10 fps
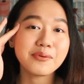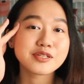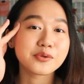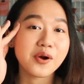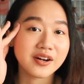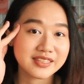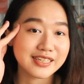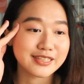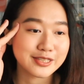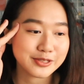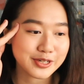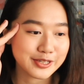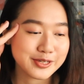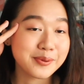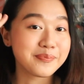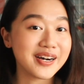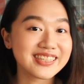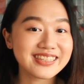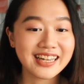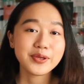was a wrong sentence structure,
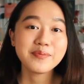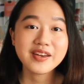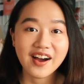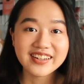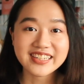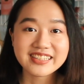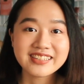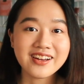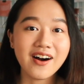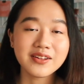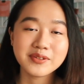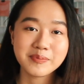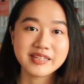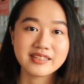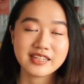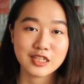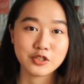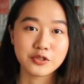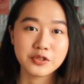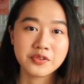but to be honest, all of the pieces that I
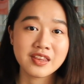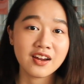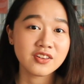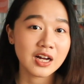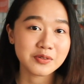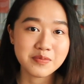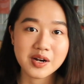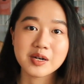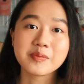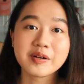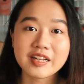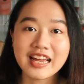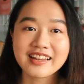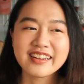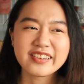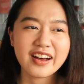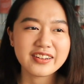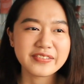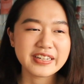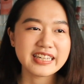showed you, they're not remarkable and they're
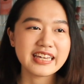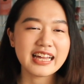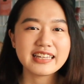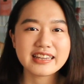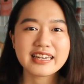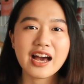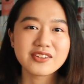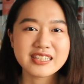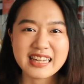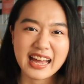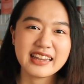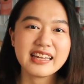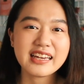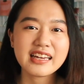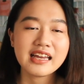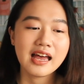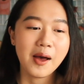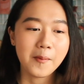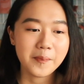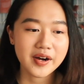not really anything outstanding,
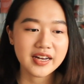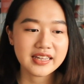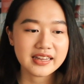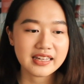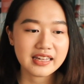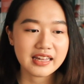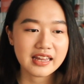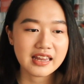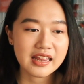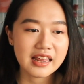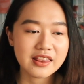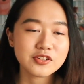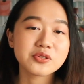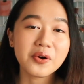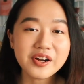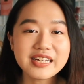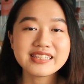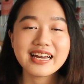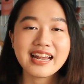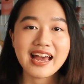but the stories
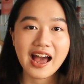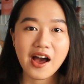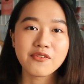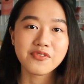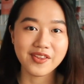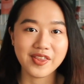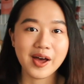that I have with